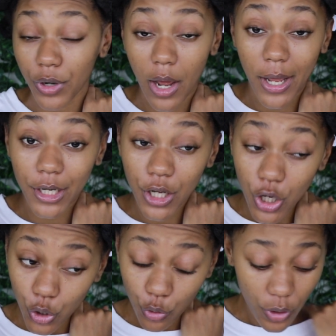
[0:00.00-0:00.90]
Now I
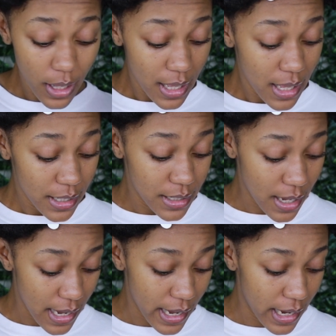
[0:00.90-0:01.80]
know
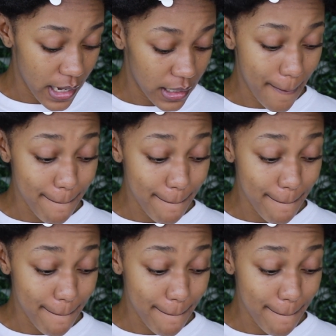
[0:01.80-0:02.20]
that